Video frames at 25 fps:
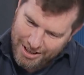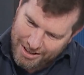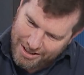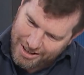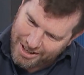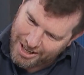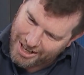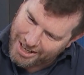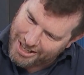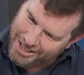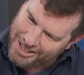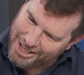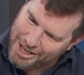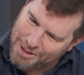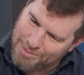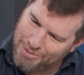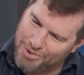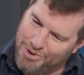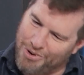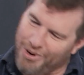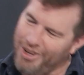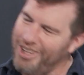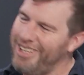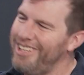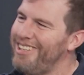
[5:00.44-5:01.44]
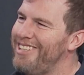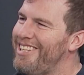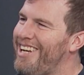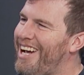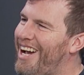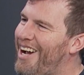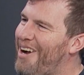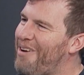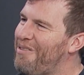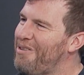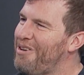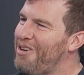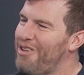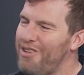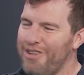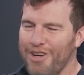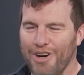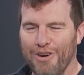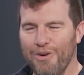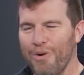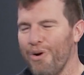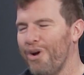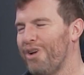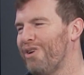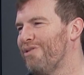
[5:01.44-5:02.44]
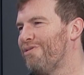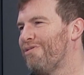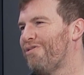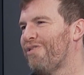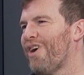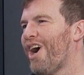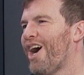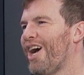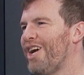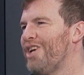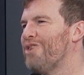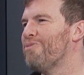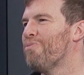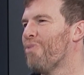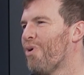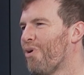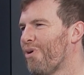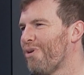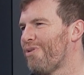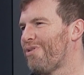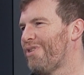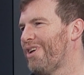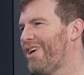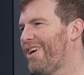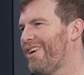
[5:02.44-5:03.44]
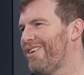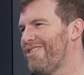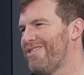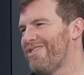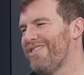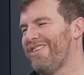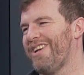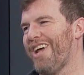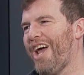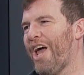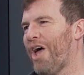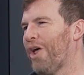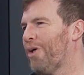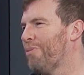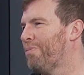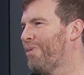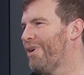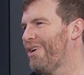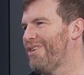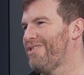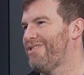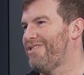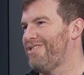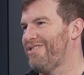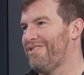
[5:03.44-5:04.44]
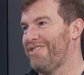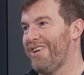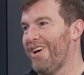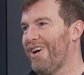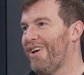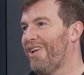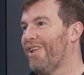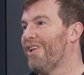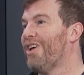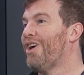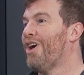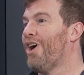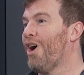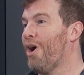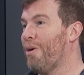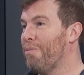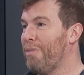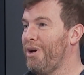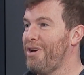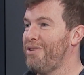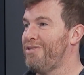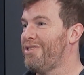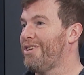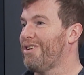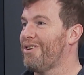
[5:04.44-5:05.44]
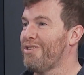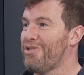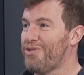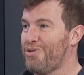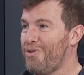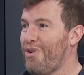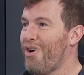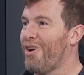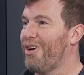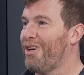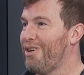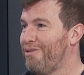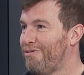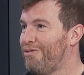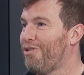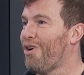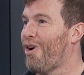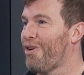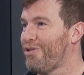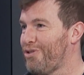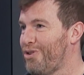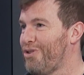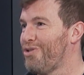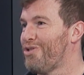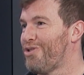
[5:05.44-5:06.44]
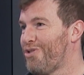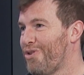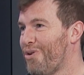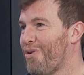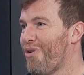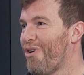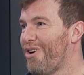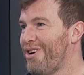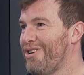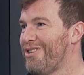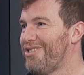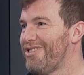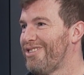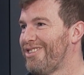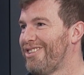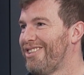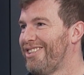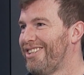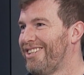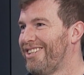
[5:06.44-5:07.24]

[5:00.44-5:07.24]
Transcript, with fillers: can keep drilling down, they're going to find more things that help us tell amazing Australian fossil stories.